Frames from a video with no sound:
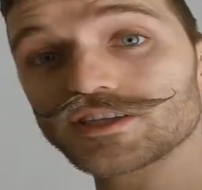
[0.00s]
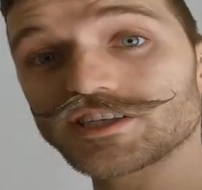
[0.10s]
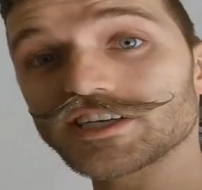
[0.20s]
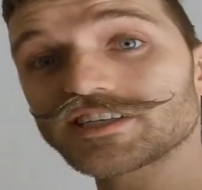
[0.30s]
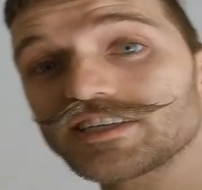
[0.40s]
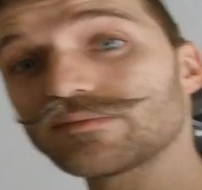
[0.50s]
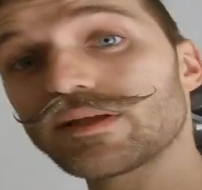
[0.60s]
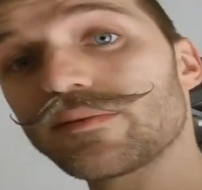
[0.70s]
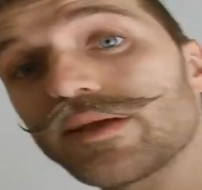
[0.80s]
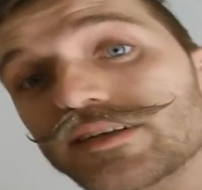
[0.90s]

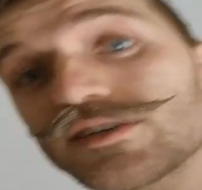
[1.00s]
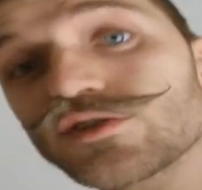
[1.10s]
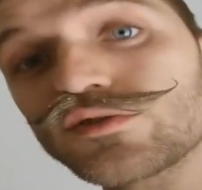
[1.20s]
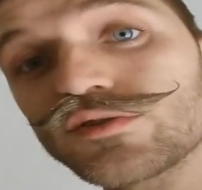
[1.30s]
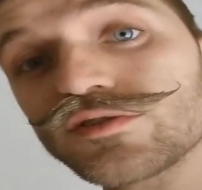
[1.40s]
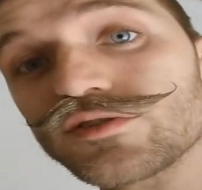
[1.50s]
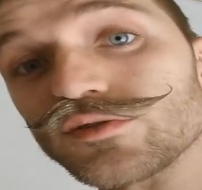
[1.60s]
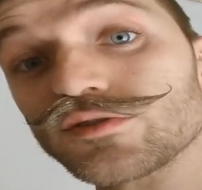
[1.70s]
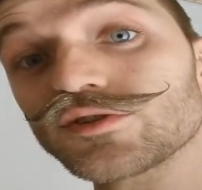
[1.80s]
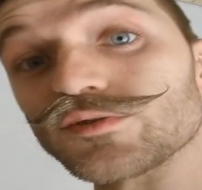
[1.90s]
16mm screws
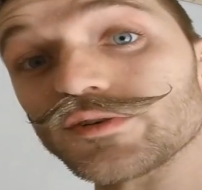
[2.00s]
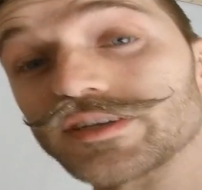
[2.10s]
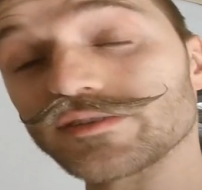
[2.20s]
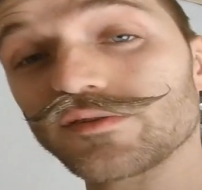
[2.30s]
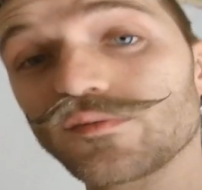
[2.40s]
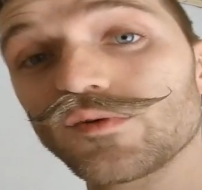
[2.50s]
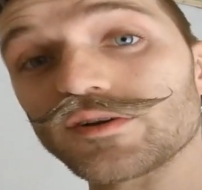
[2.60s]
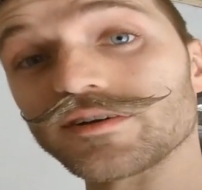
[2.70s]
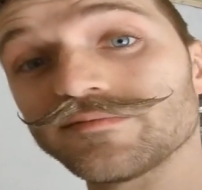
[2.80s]
to screw it into the wood.